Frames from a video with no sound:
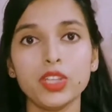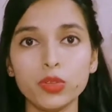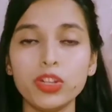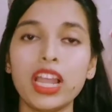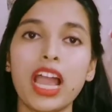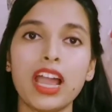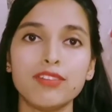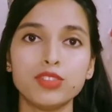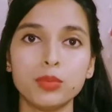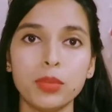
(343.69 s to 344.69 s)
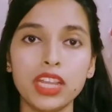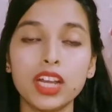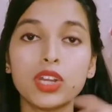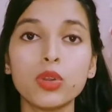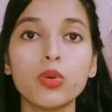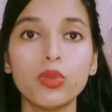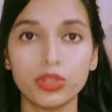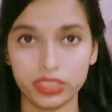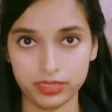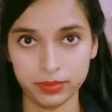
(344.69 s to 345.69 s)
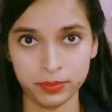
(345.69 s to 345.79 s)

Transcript: you will have to make a note,